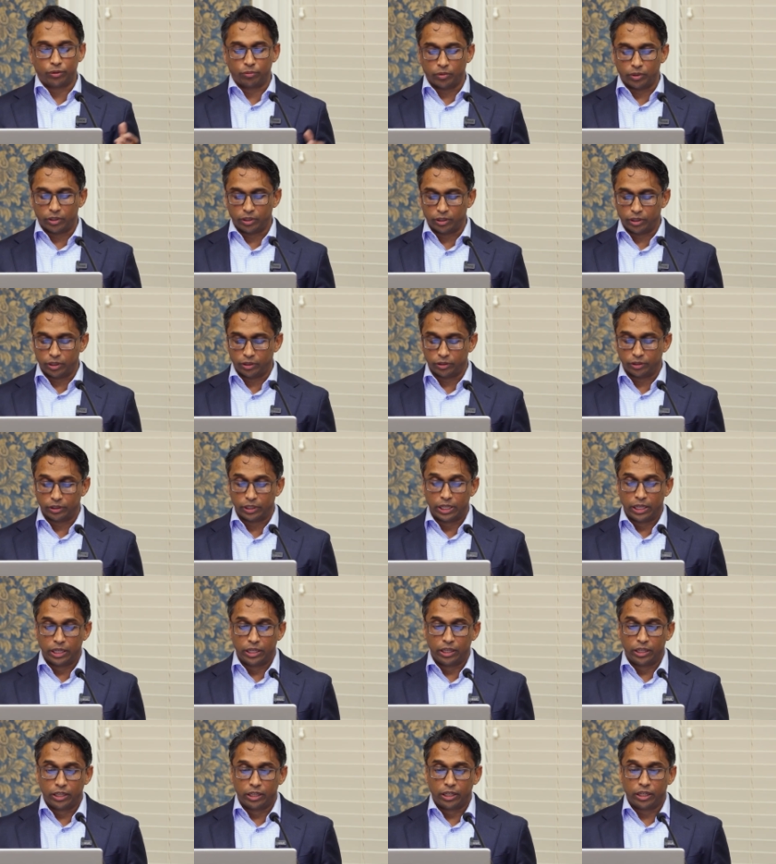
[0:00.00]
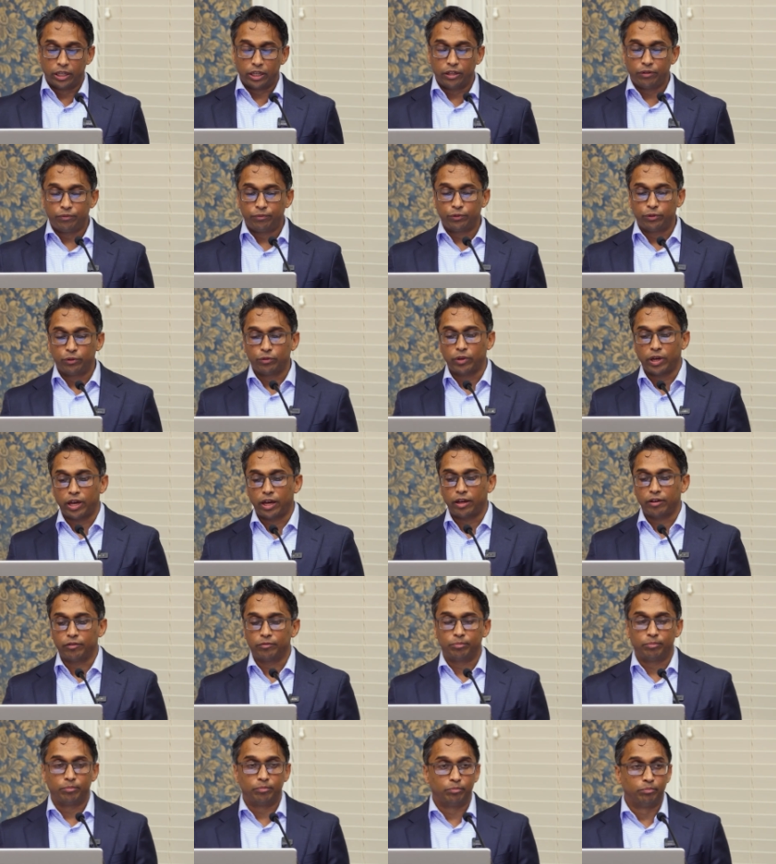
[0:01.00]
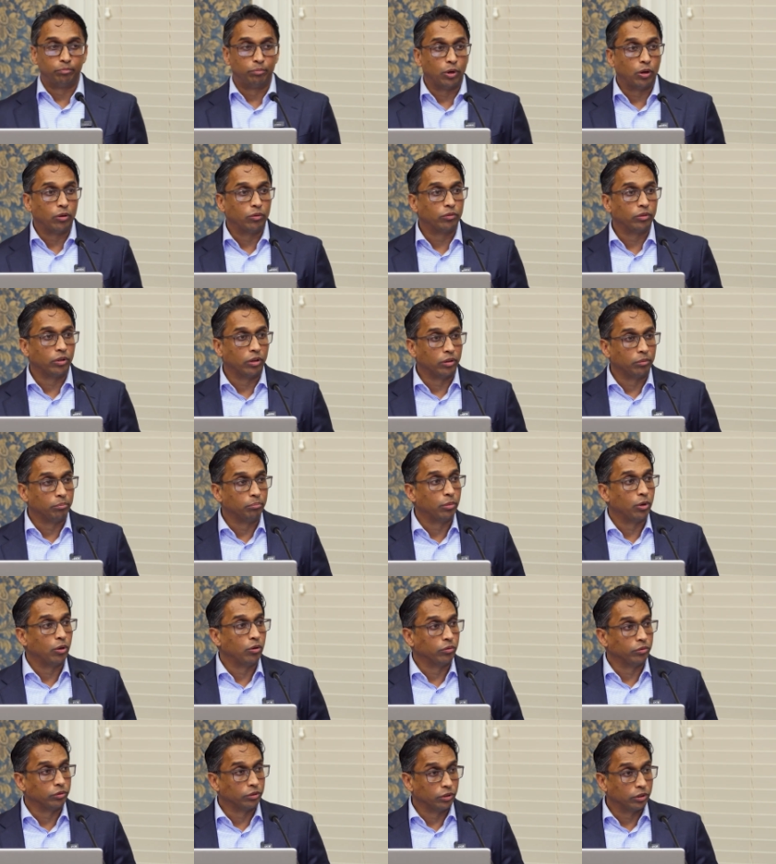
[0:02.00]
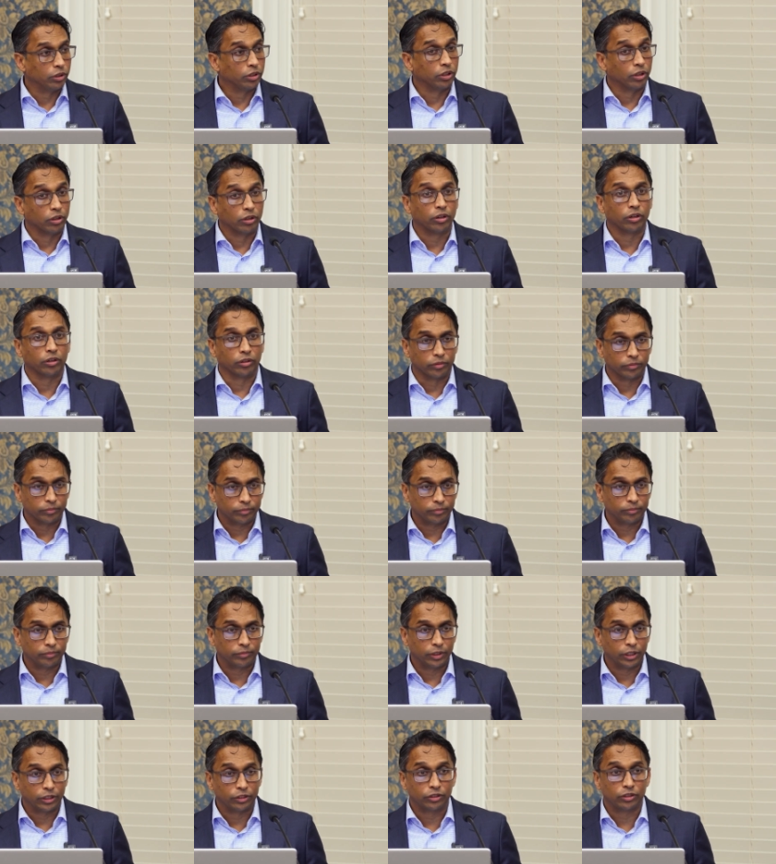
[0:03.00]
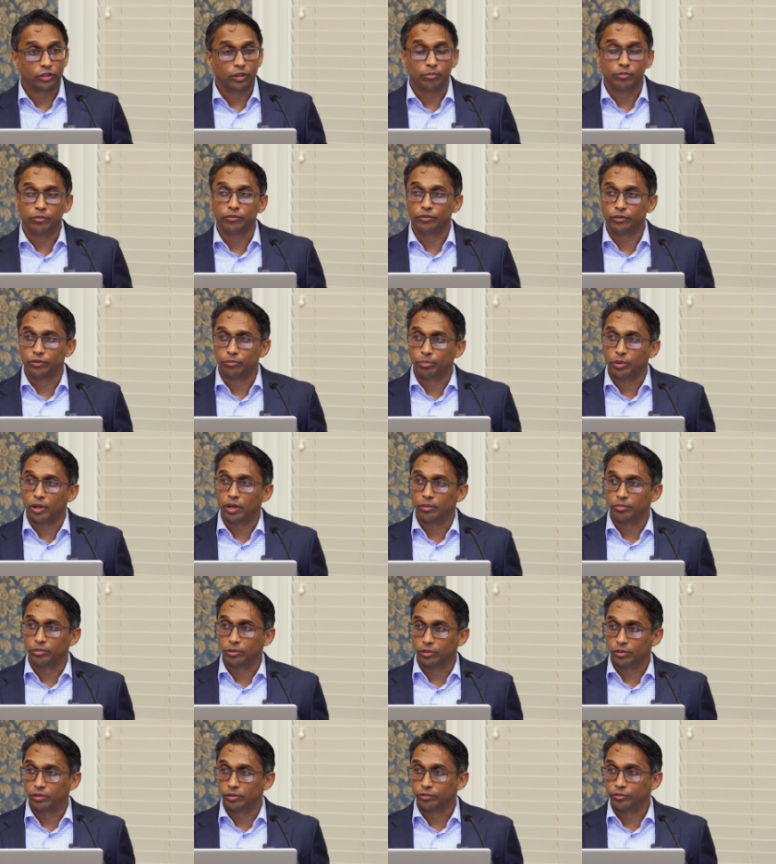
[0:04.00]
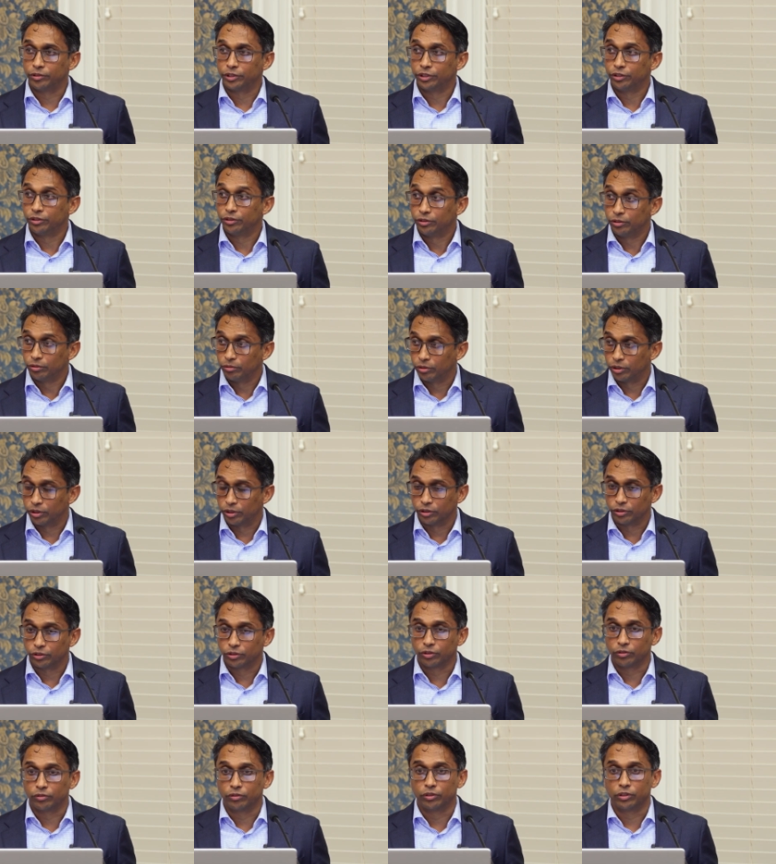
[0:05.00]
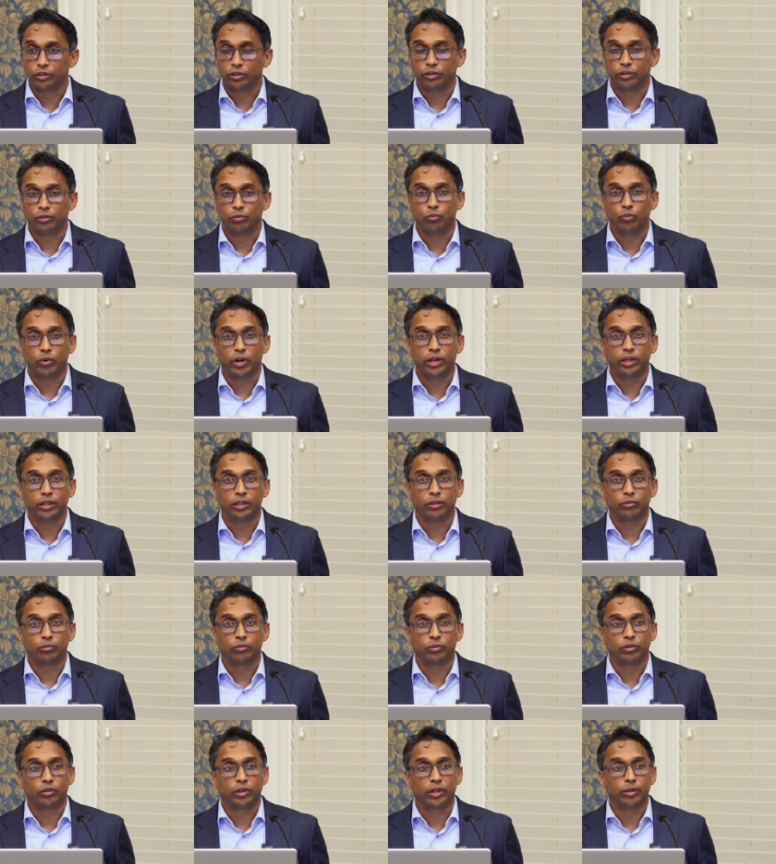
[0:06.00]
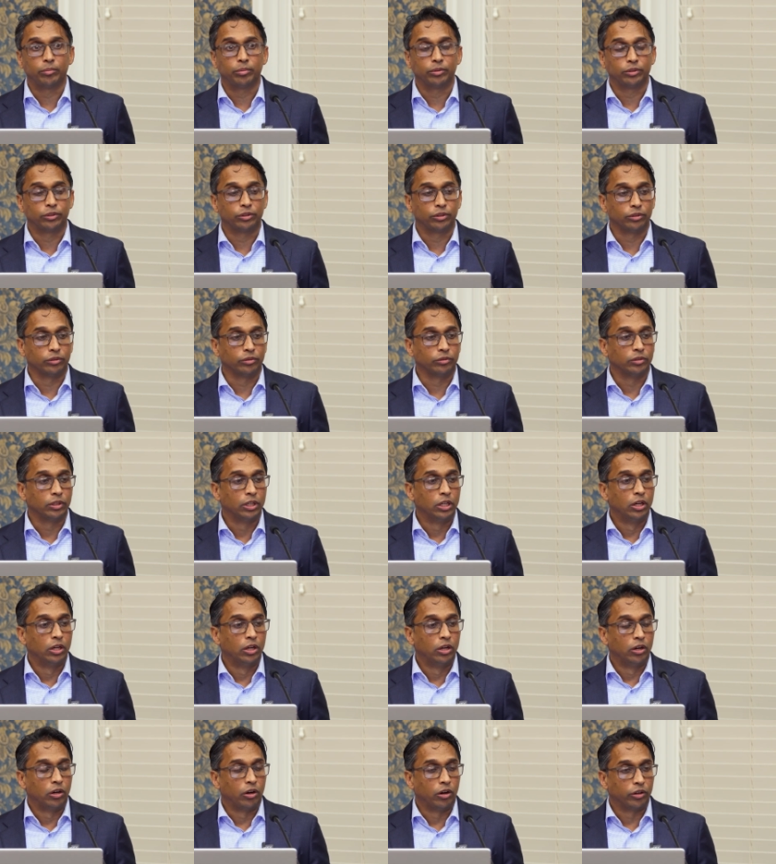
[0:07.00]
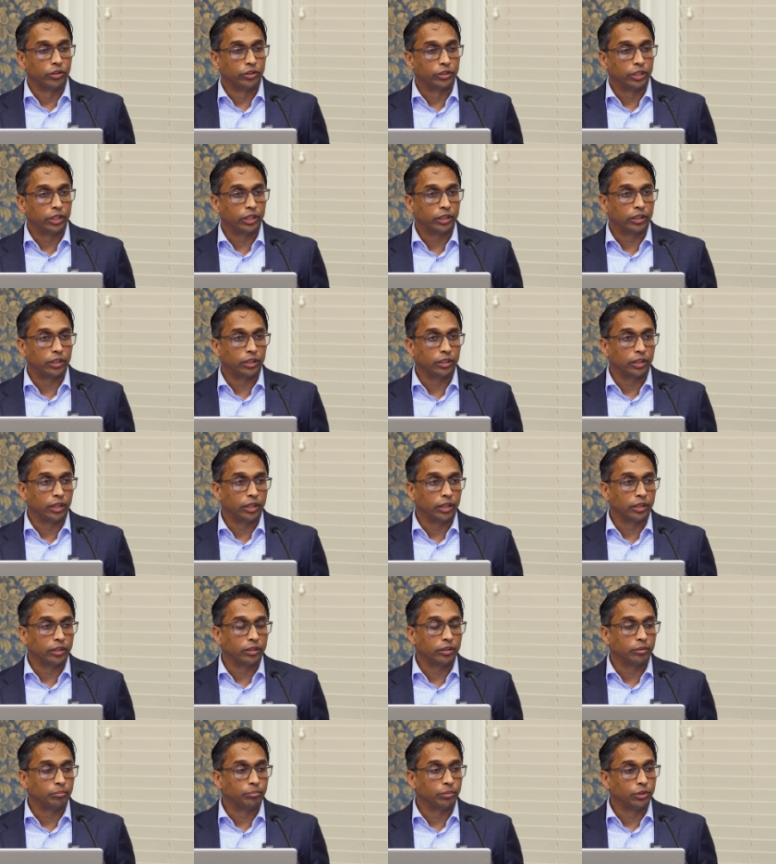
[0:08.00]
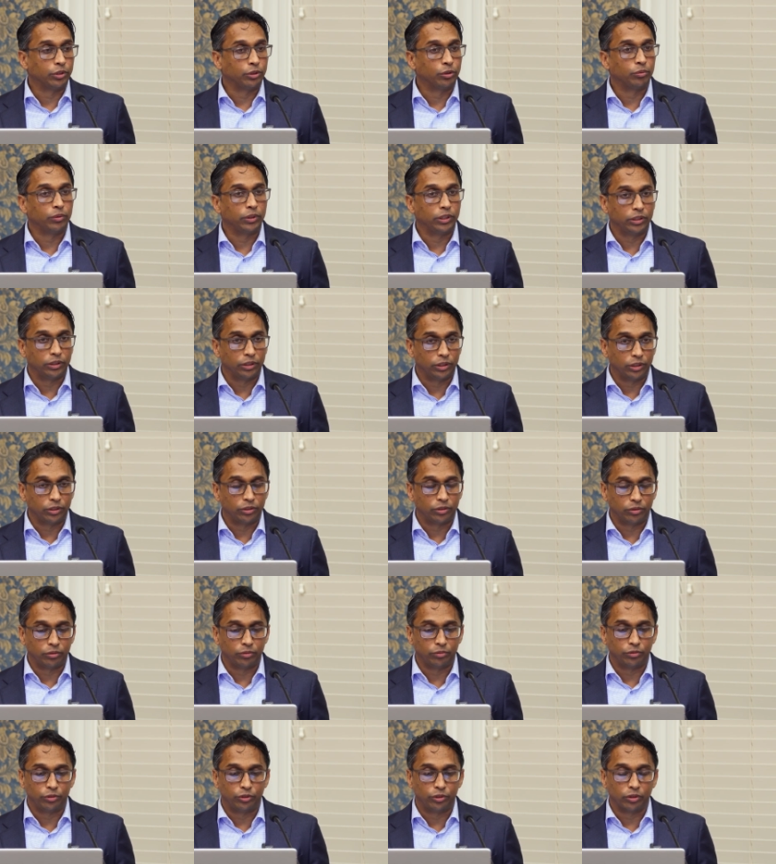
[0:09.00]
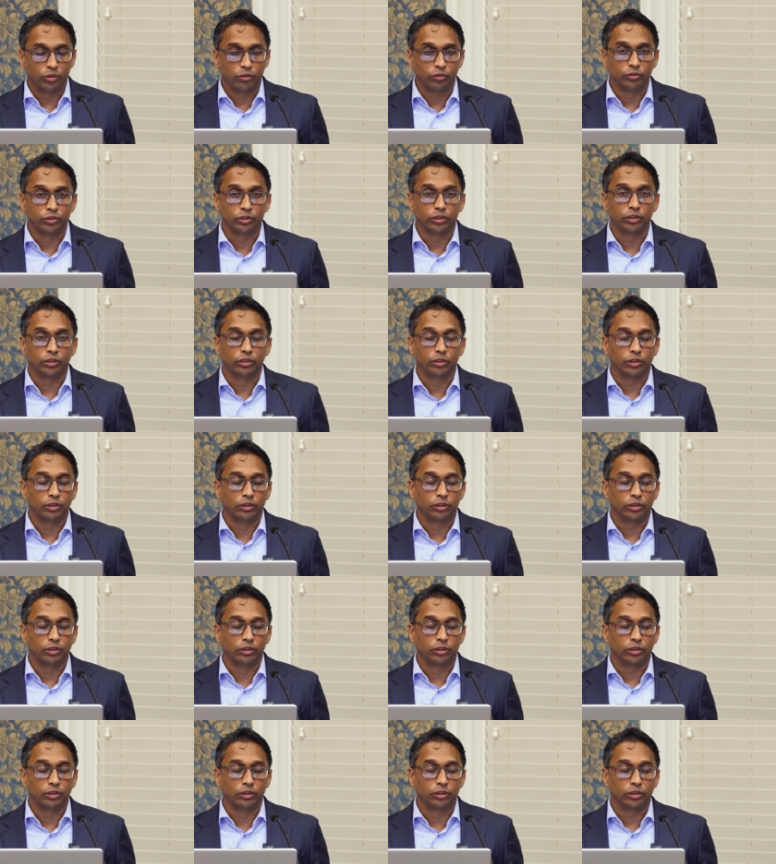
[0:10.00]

to one another? If you have bone on bone, you're going to hurt. And some of you probably already do hurt. So the way that we're able to articulate between these two joints,